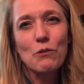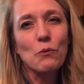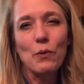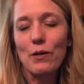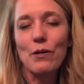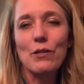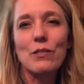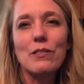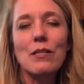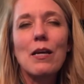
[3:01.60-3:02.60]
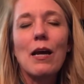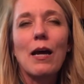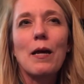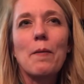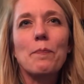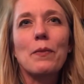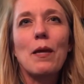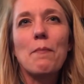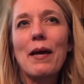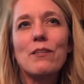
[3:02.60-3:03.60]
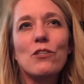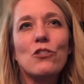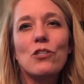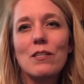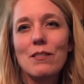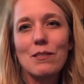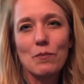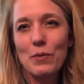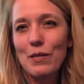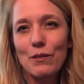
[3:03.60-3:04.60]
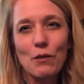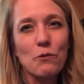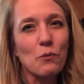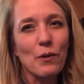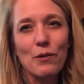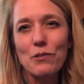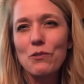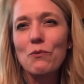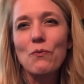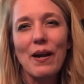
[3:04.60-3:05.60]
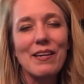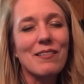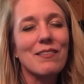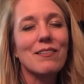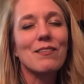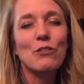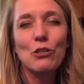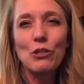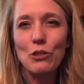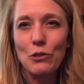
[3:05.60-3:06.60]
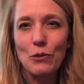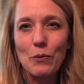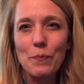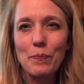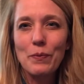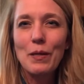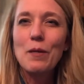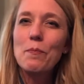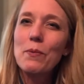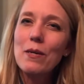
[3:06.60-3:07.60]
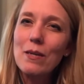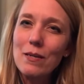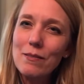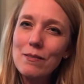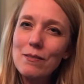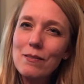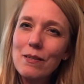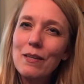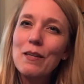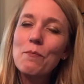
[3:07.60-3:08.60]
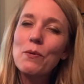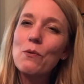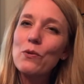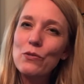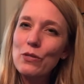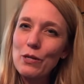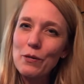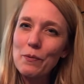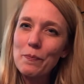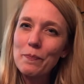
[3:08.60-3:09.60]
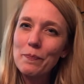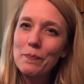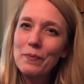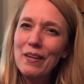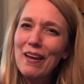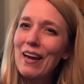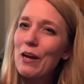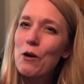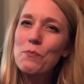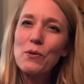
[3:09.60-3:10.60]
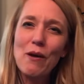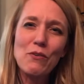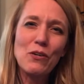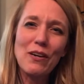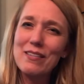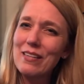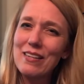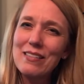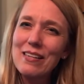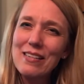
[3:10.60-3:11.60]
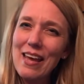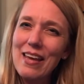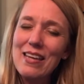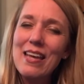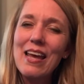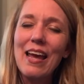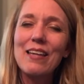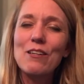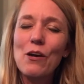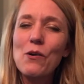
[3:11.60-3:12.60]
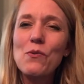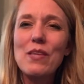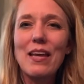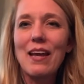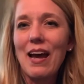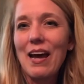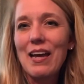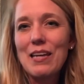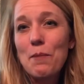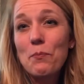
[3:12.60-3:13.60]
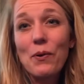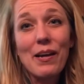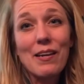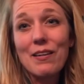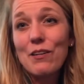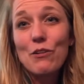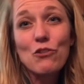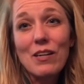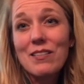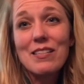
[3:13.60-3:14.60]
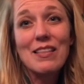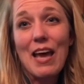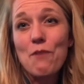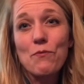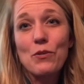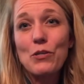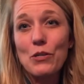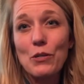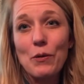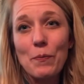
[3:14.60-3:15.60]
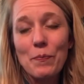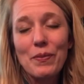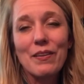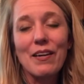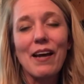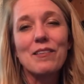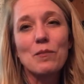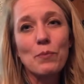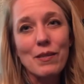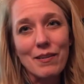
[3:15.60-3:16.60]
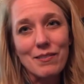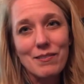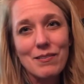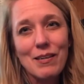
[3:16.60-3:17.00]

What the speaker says: words. Imagine Jesus speaking those words right to you. Peace be with you. I hope you have a great day today, and know that I am praying just that for you, that God's peace